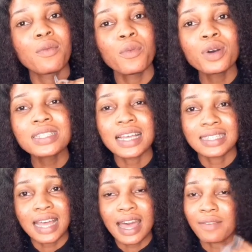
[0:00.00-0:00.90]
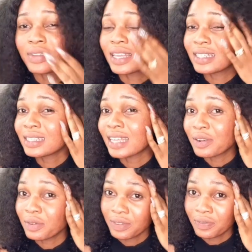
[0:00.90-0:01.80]
once I start having, there's this
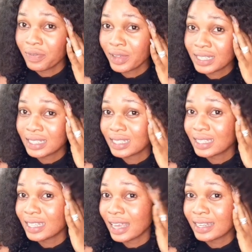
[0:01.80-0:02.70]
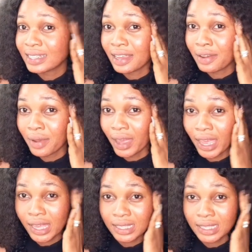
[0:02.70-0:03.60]
side of the face, this side, this area,
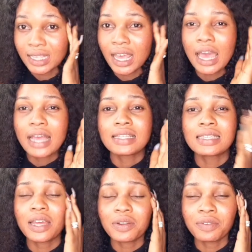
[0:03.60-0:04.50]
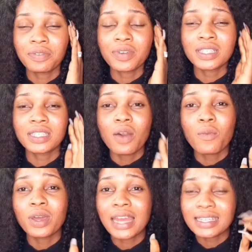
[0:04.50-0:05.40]
yes, this side of the face,
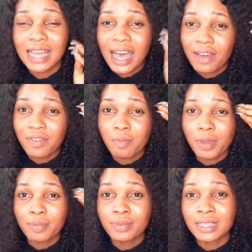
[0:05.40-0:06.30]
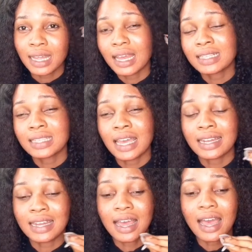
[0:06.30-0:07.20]
when I start having pimples at that
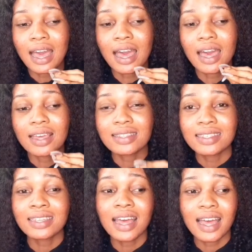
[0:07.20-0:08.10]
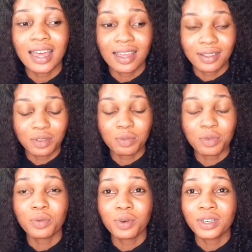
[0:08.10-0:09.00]
side, is either
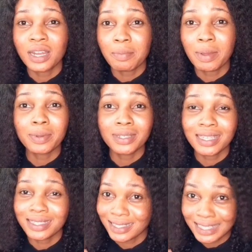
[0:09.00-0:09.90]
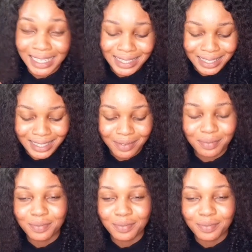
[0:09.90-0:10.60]
number one, my pillowcase is dirty